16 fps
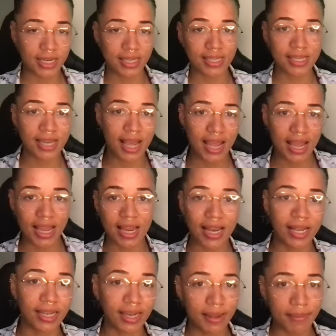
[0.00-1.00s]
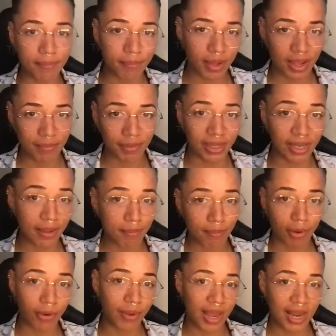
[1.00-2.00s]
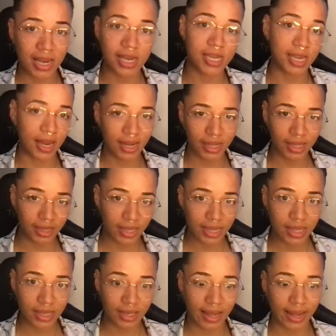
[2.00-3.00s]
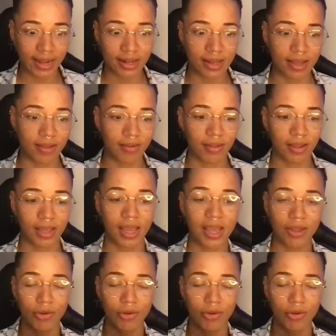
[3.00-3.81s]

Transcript: to stay in, lim- in limbo energetically like this, okay?